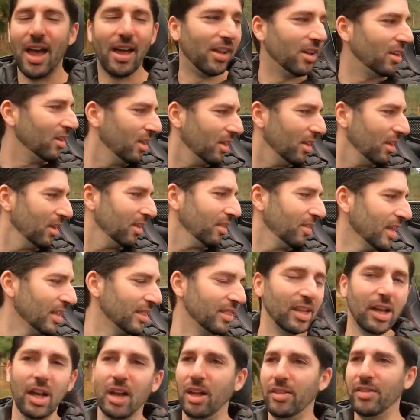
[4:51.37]

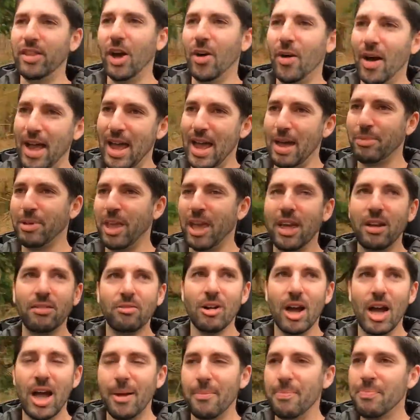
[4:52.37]
Oh no, I am getting
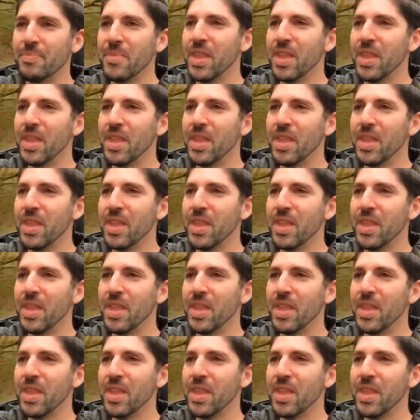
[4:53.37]
wet.